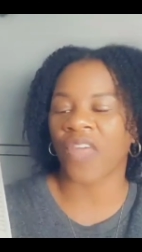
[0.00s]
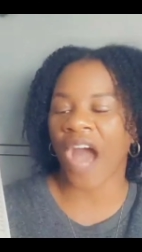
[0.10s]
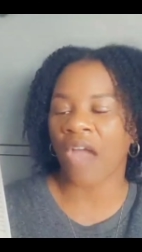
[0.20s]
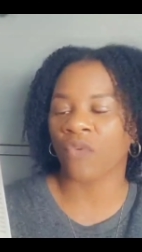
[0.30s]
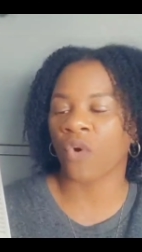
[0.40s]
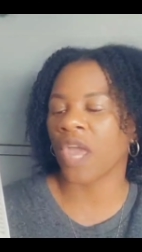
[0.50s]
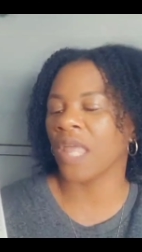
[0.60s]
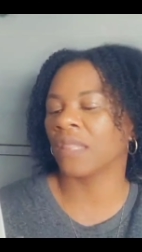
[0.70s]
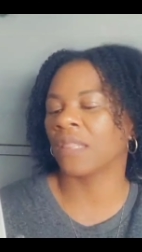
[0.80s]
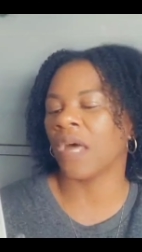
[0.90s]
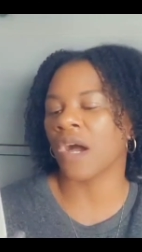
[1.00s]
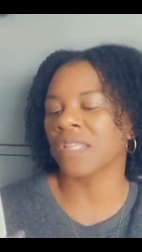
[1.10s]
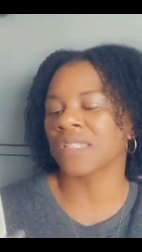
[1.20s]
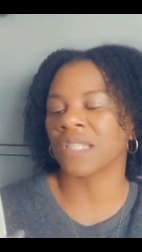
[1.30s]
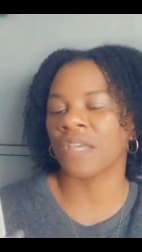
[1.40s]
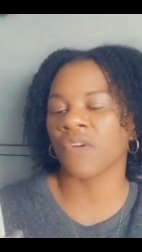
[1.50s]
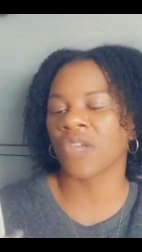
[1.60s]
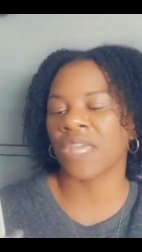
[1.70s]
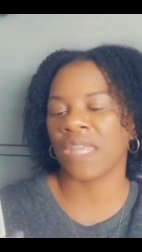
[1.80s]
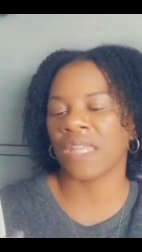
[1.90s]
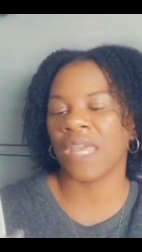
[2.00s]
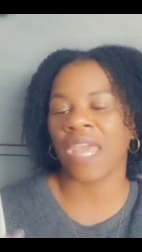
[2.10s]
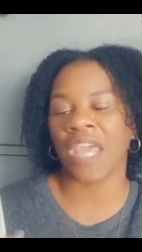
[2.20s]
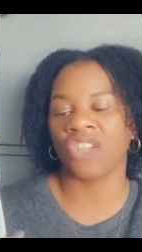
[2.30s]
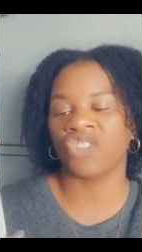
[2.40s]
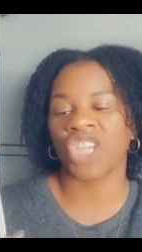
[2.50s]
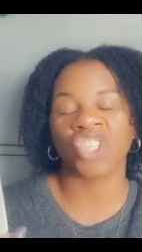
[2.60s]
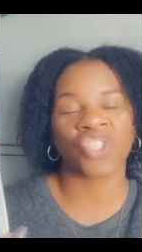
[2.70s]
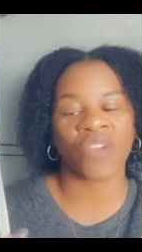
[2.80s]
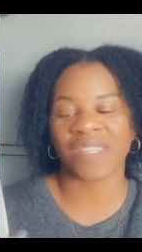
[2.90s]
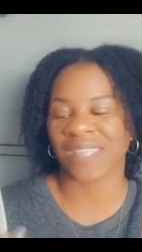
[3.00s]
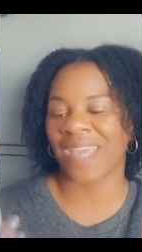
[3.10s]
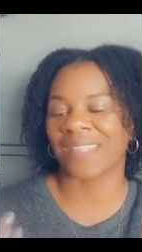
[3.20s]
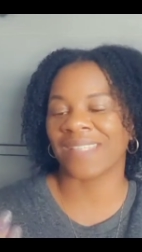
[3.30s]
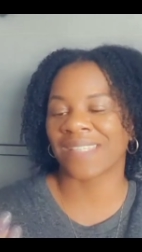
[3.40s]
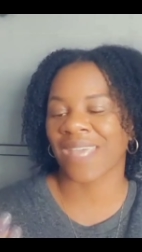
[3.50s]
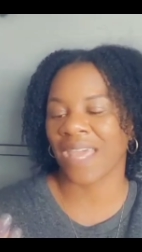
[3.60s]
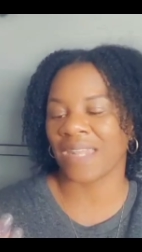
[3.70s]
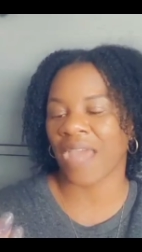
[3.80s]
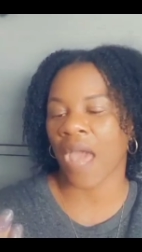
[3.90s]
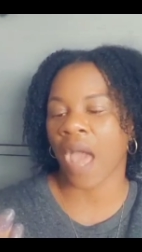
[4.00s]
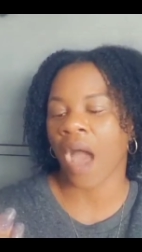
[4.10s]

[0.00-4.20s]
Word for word: thyroid, lungs, liver, kidney, energy, stress, and skin